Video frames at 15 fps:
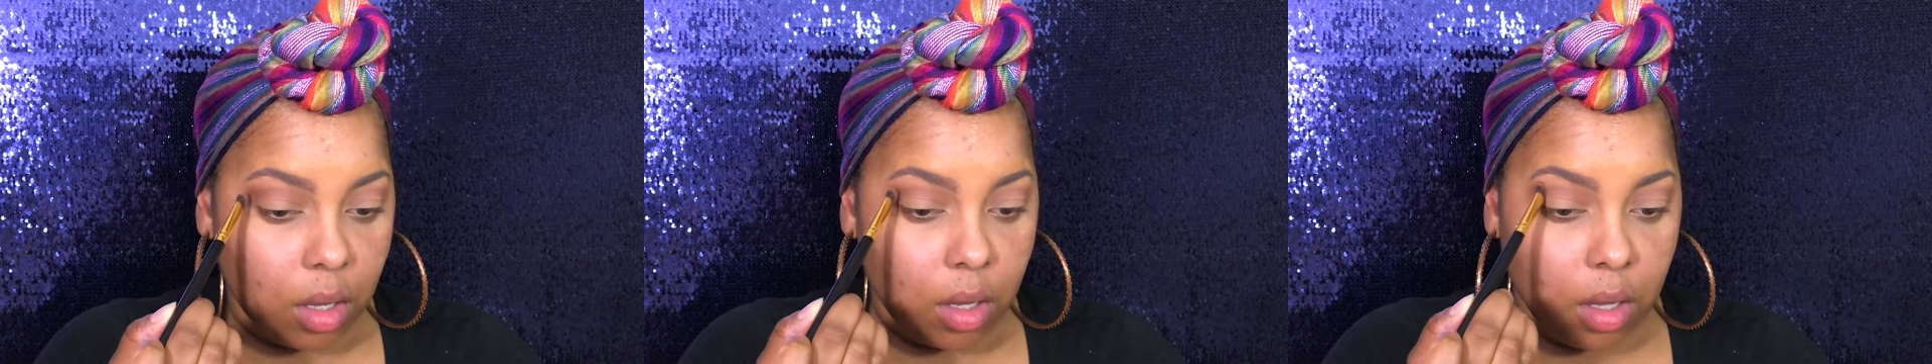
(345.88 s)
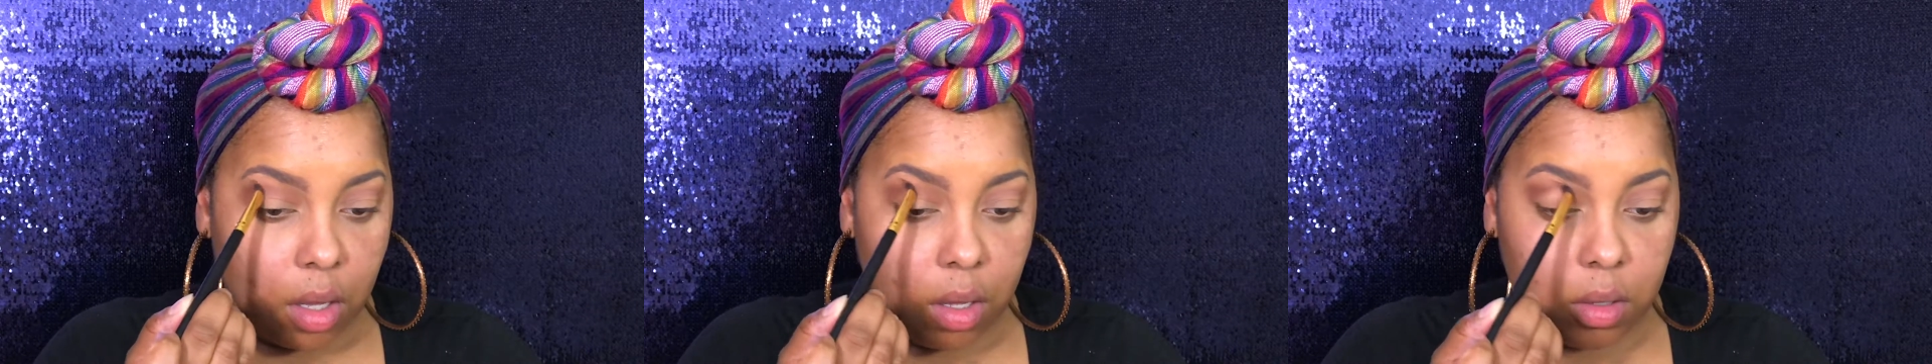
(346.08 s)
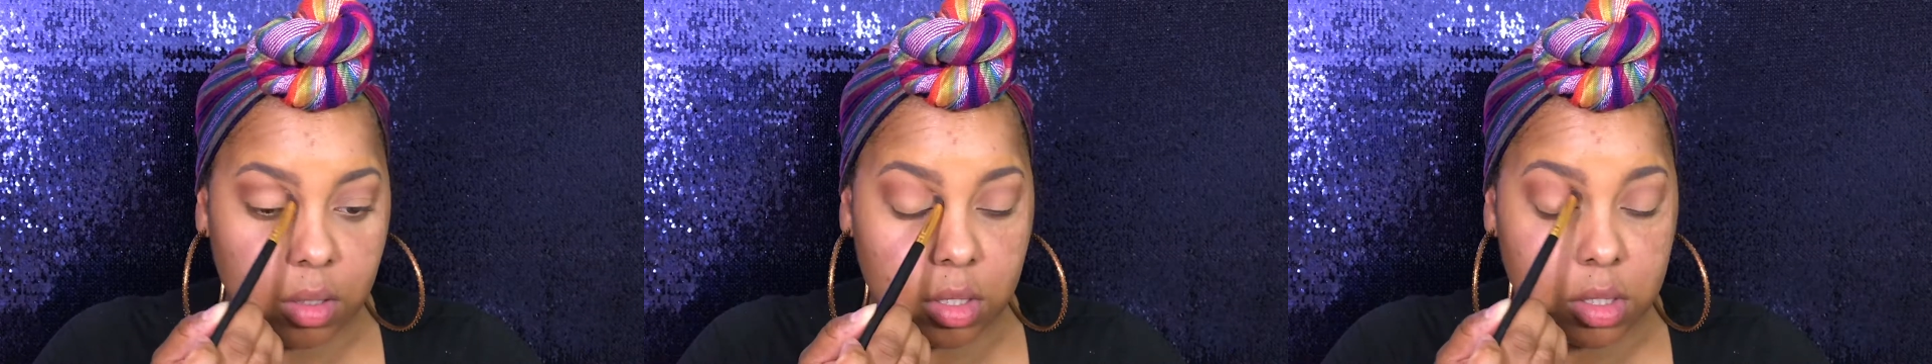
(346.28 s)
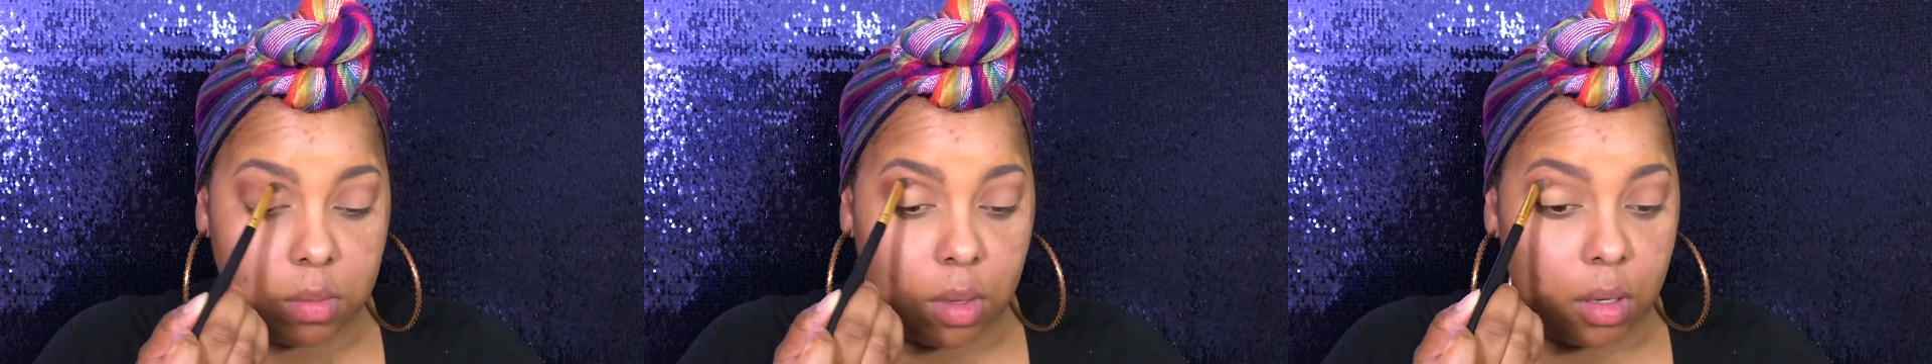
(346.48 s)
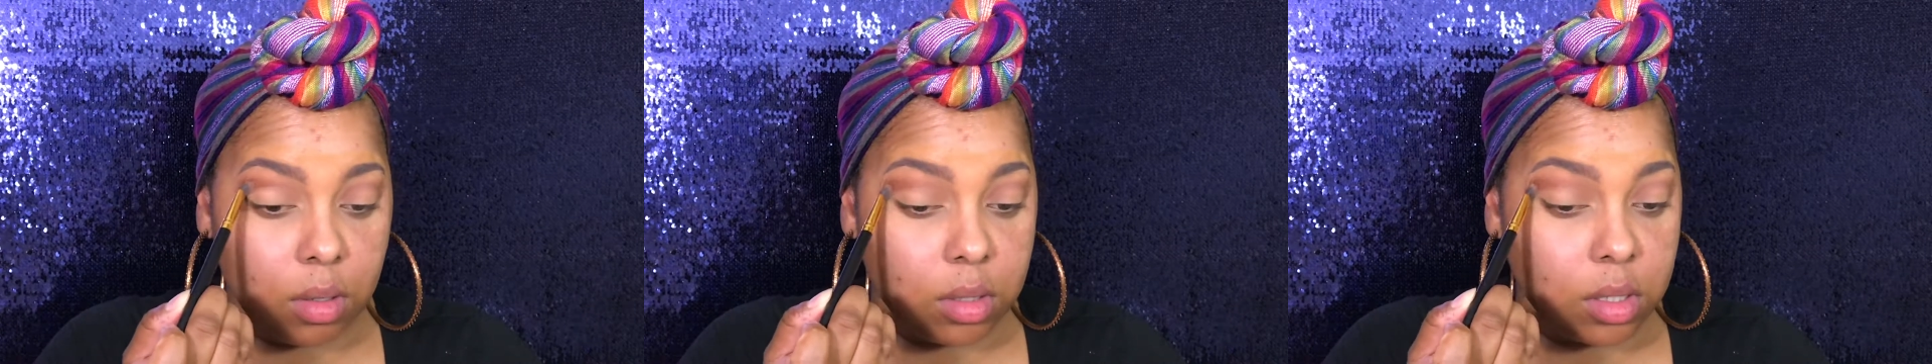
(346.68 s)
Holy
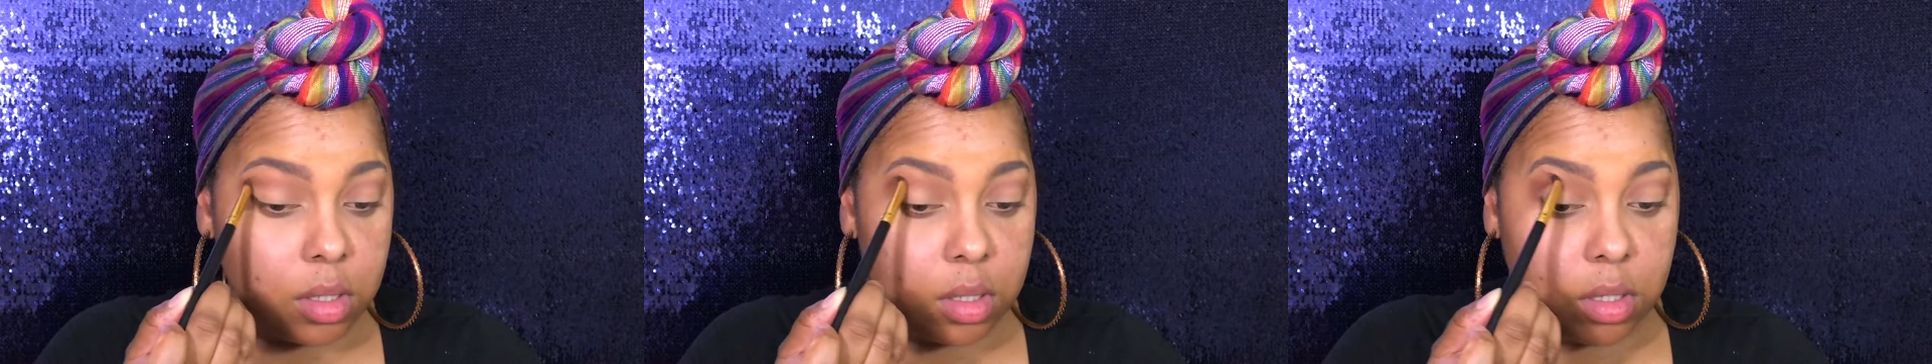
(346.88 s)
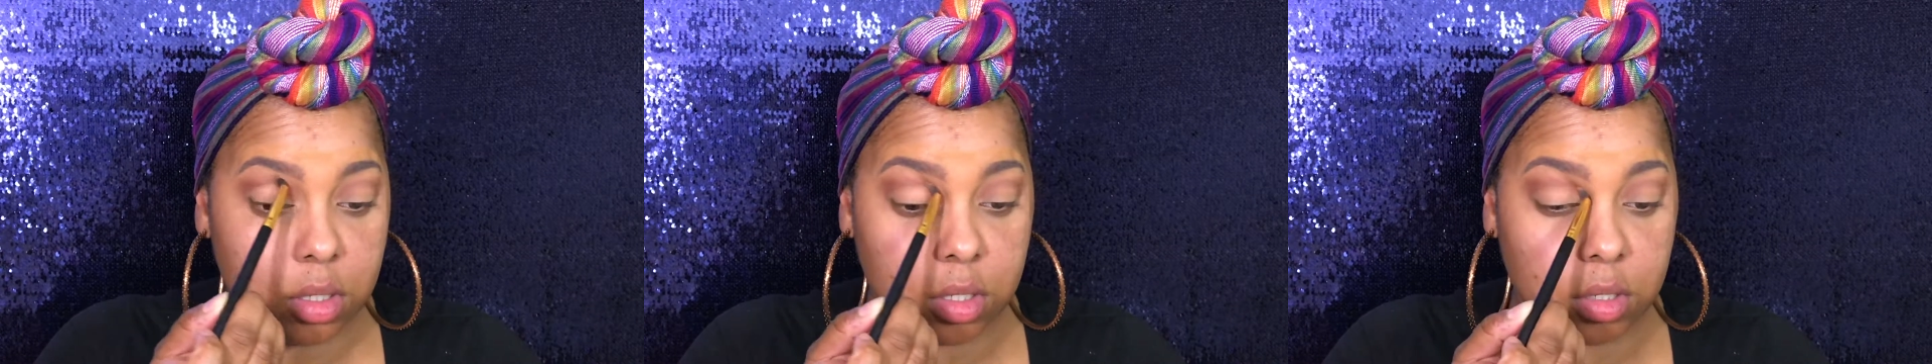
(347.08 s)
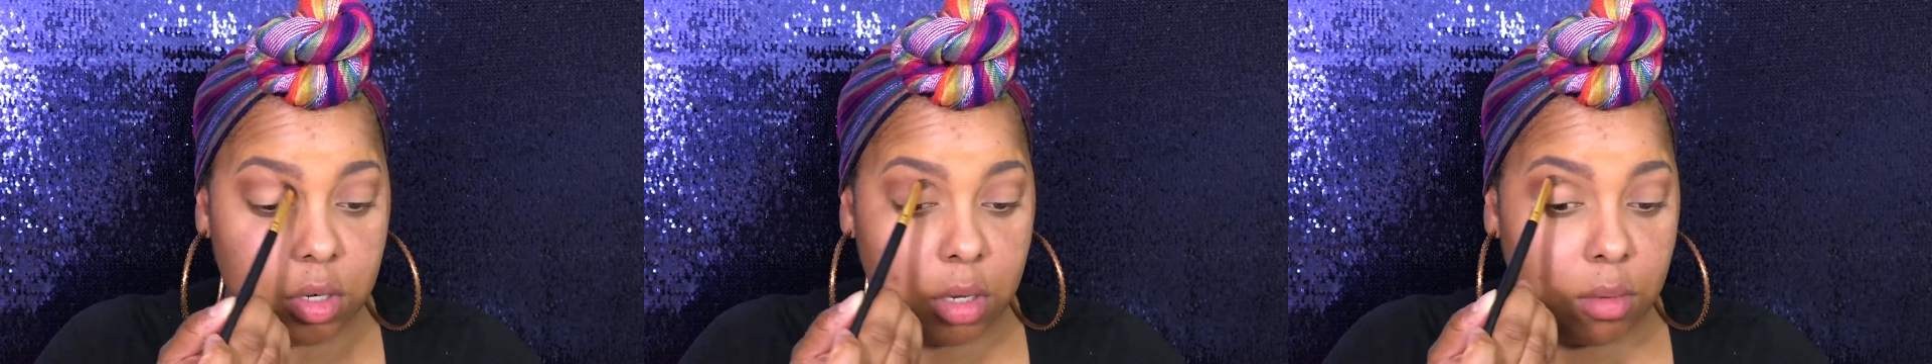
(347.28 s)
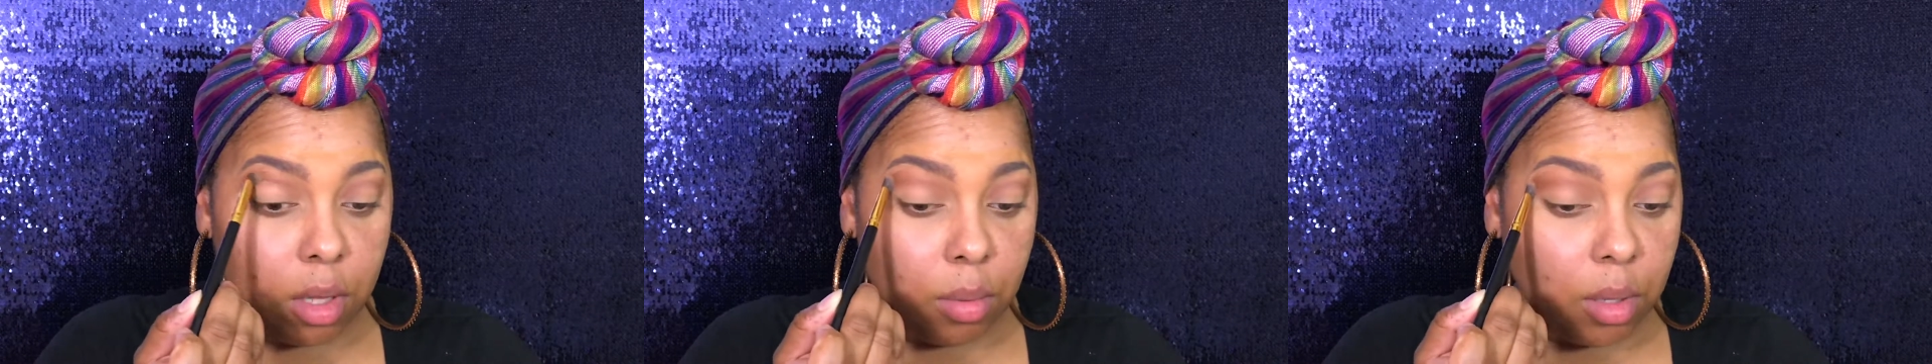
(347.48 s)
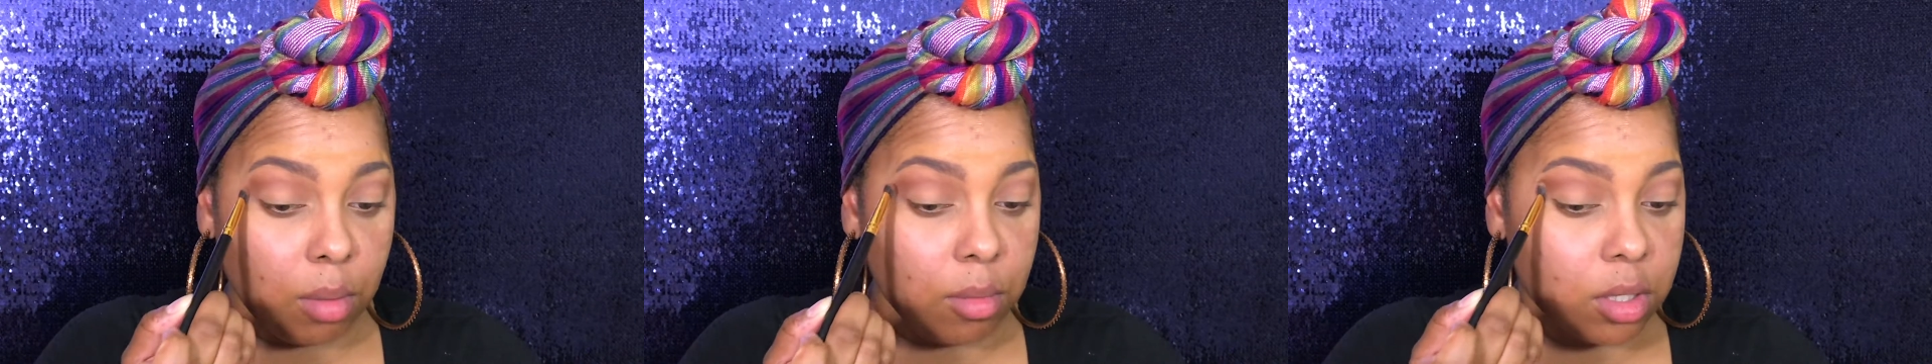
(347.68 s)
smokes, this is extremely
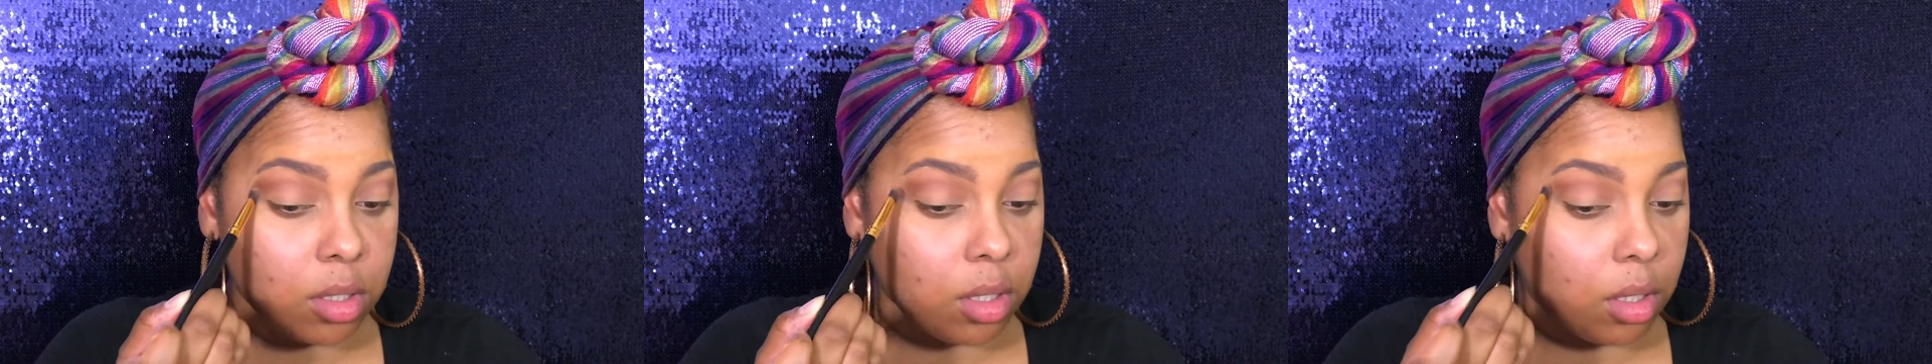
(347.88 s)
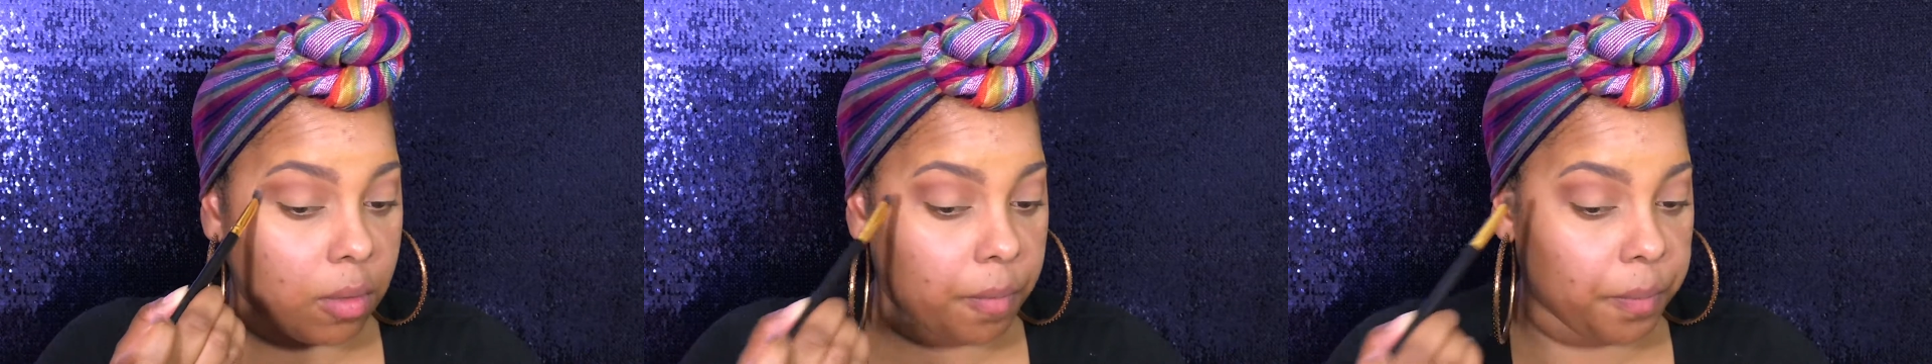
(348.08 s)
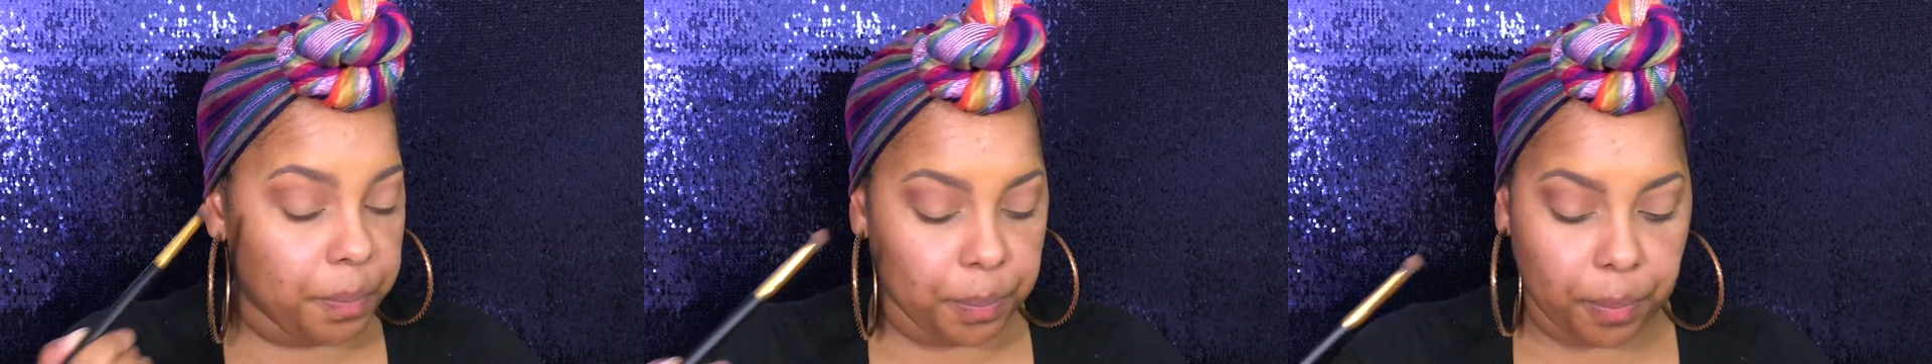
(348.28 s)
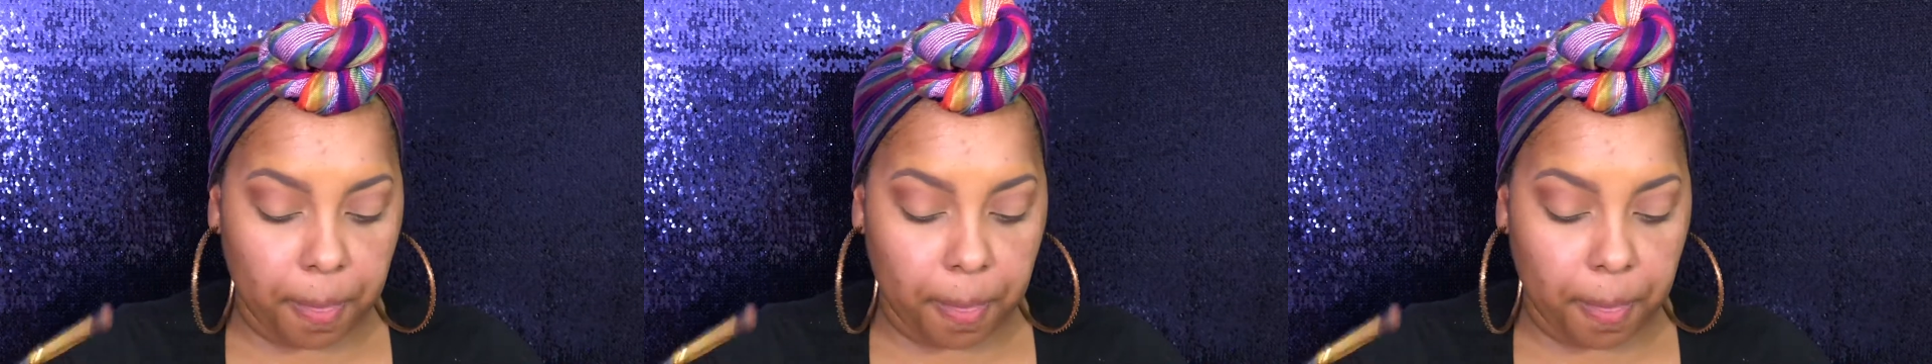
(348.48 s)
pigmented.